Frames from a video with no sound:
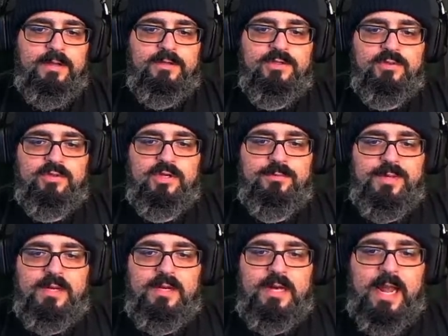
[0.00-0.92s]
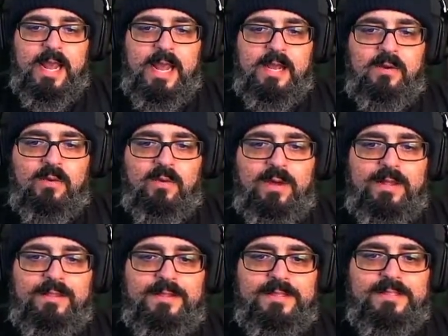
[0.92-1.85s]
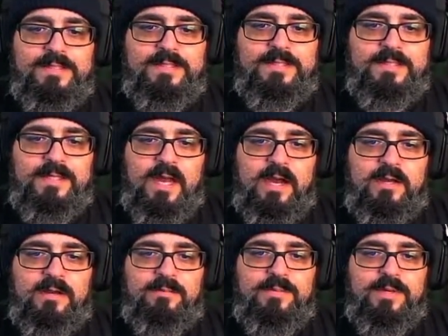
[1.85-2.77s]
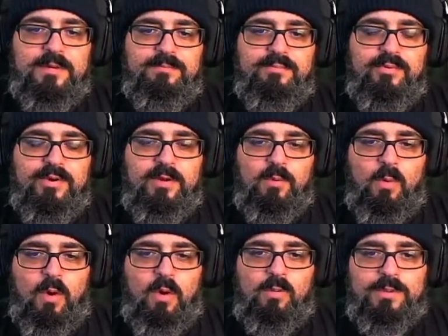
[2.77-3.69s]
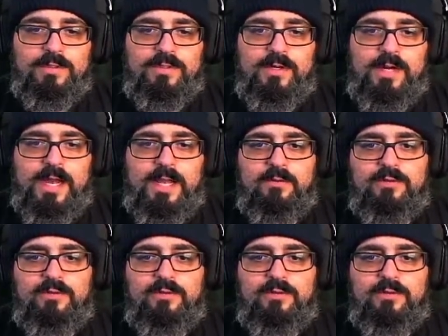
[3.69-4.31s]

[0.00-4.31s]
So it's going to be on an angle, and this is not going to be a pretty wall when it's on an angle,